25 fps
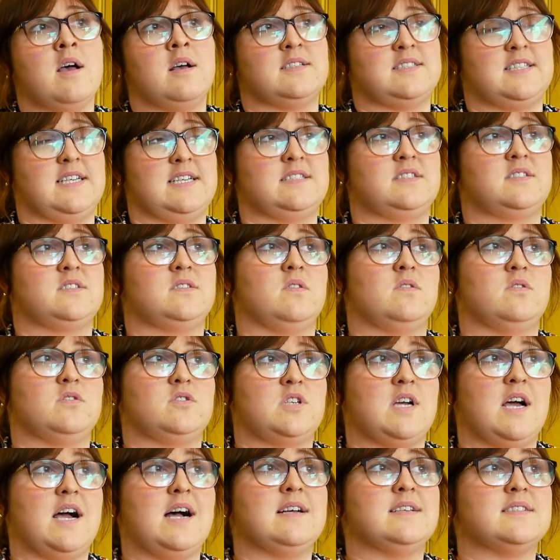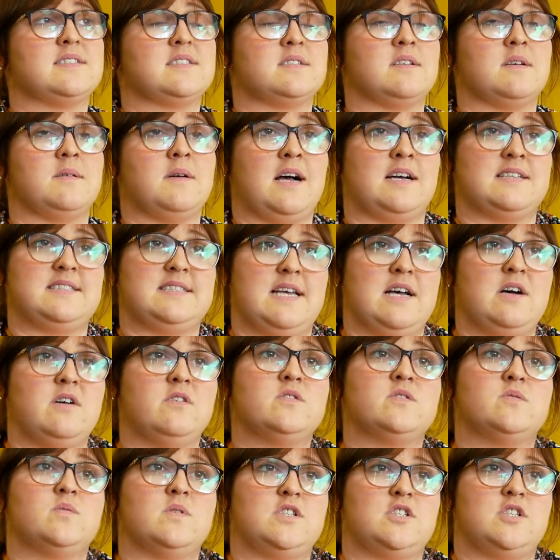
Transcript: So it's such as ourselves,